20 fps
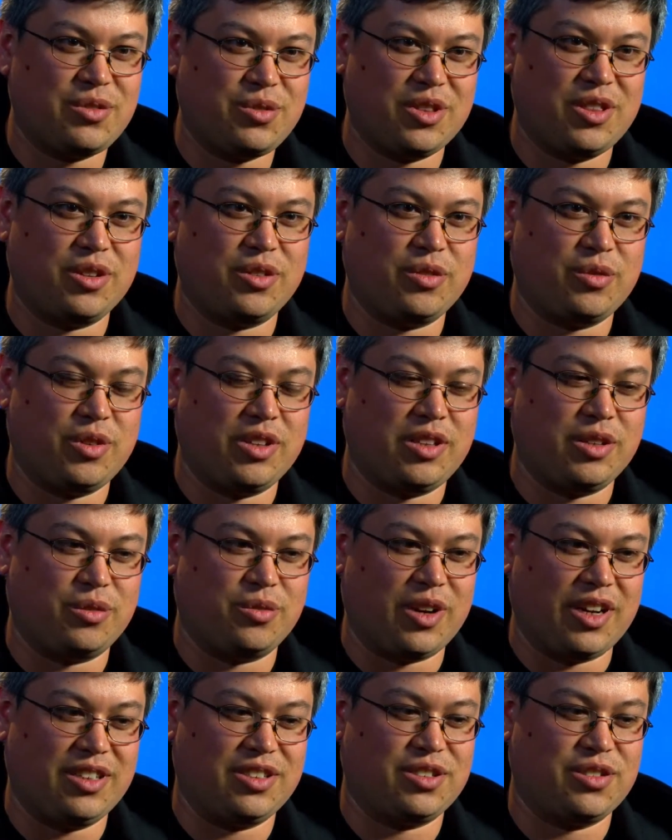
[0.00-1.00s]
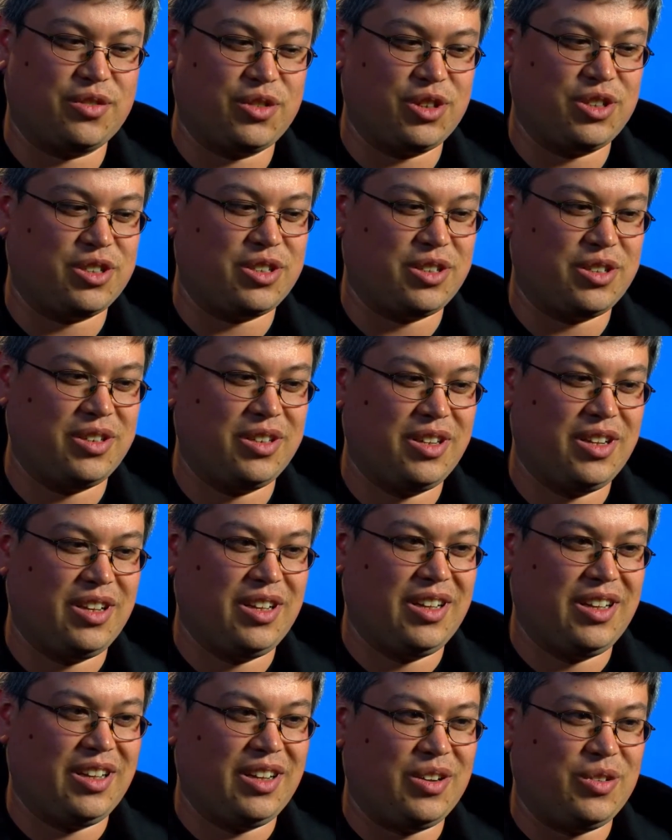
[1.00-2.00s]
with the racer version,
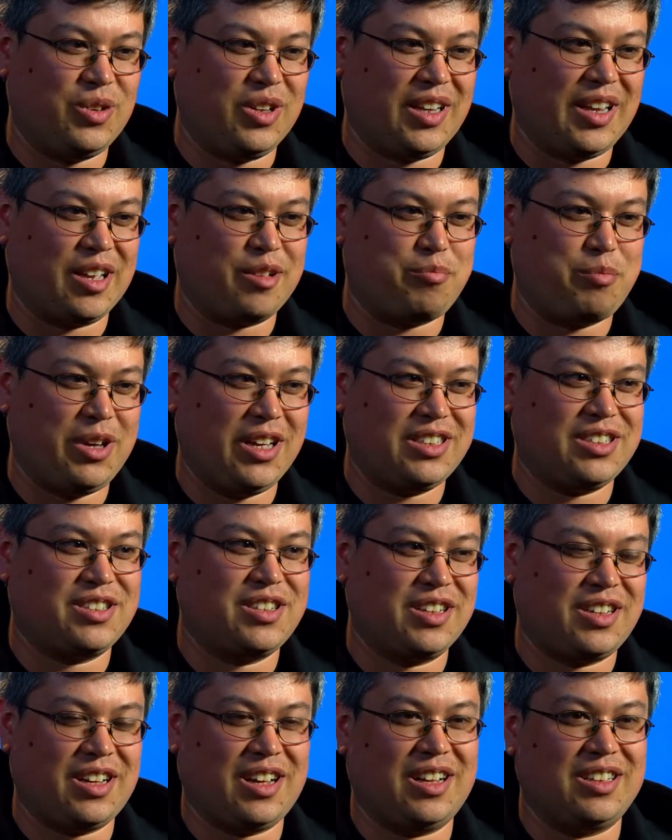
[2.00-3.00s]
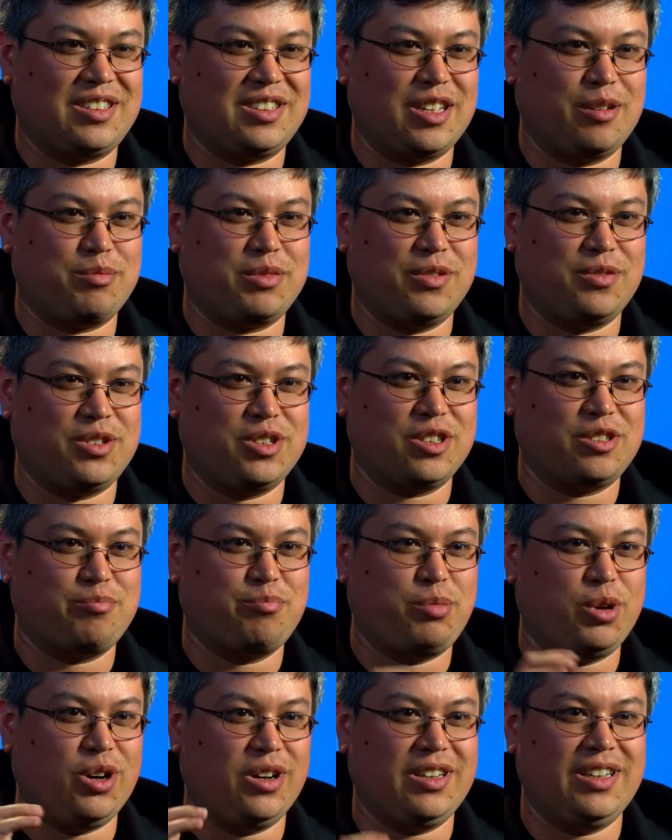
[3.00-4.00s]
we like pitched the concept of
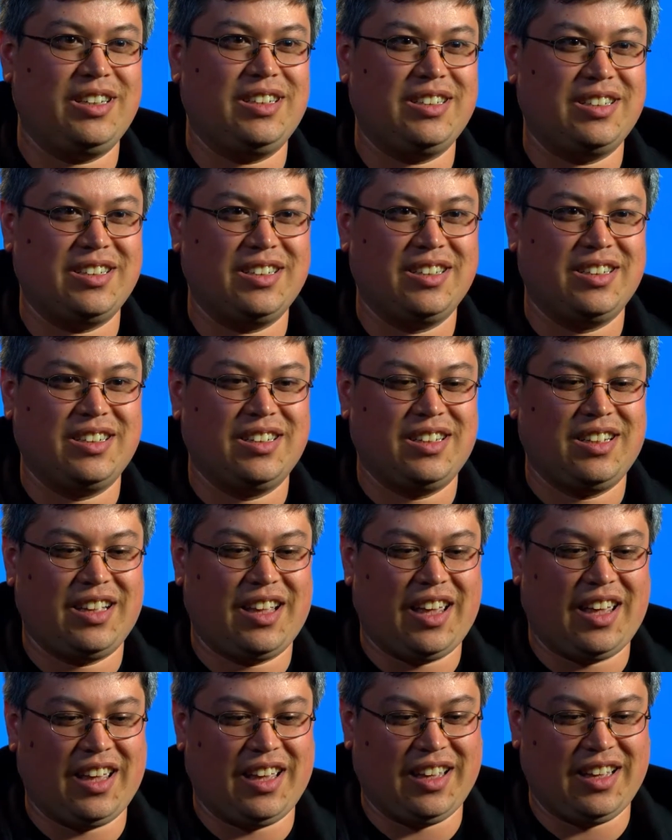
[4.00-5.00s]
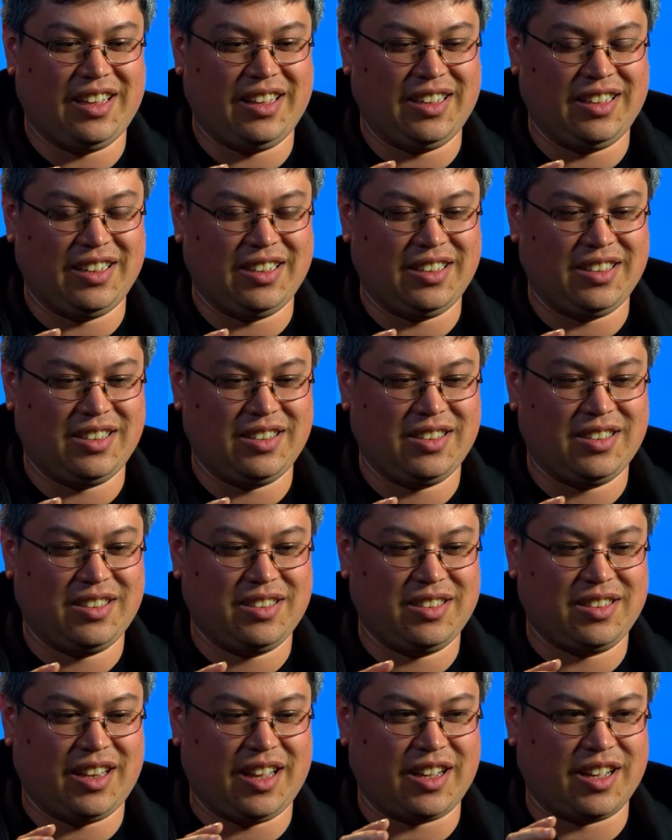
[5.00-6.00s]
just putting a
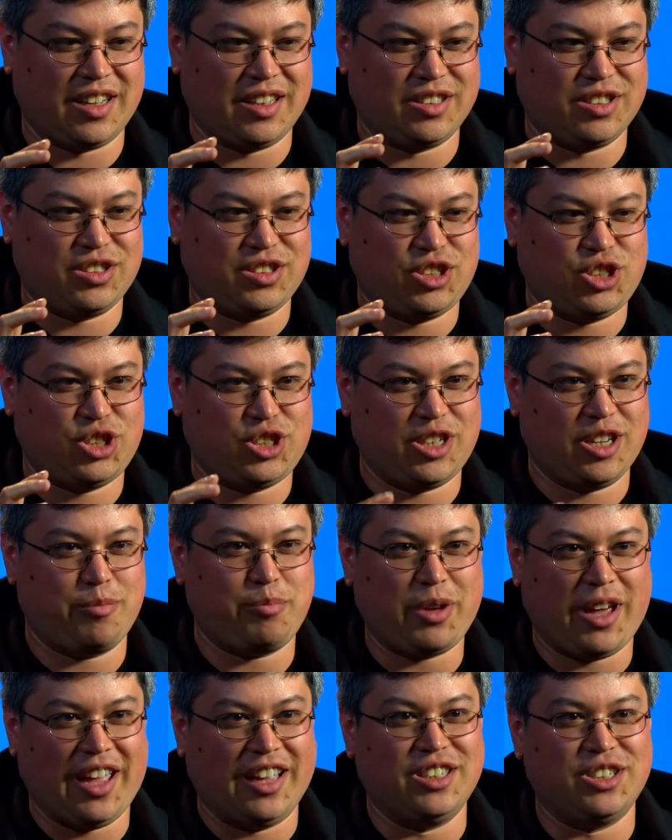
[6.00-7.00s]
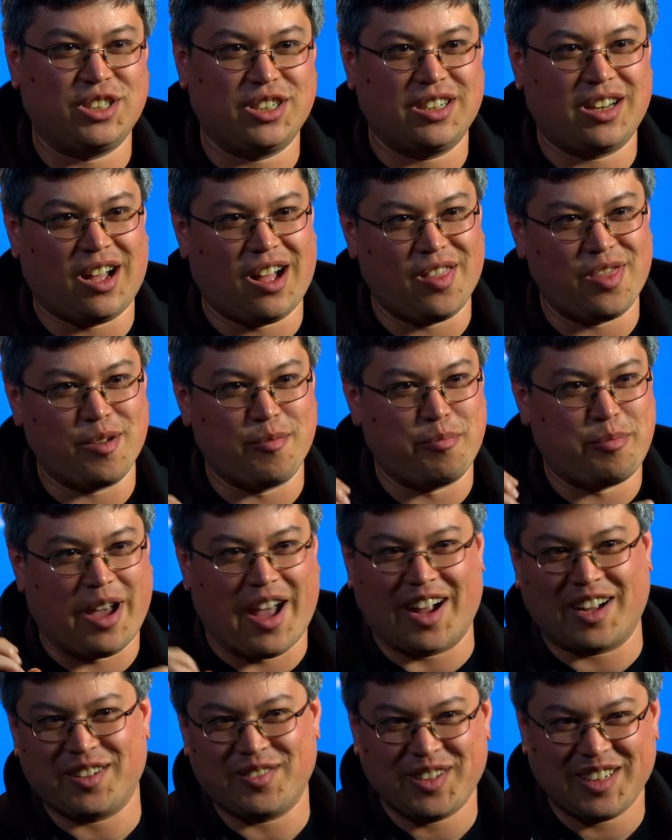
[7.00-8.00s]
ship engine on the
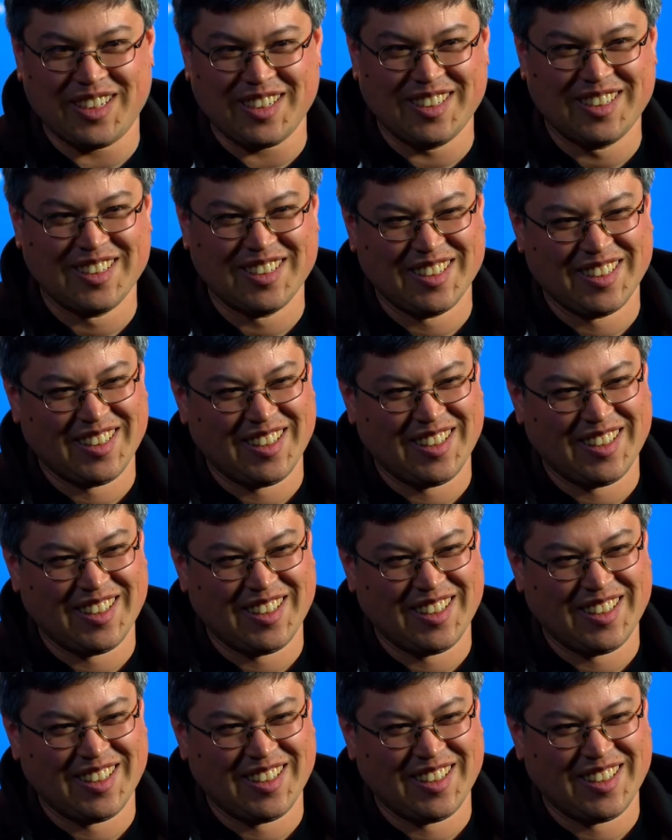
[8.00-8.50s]
back of it.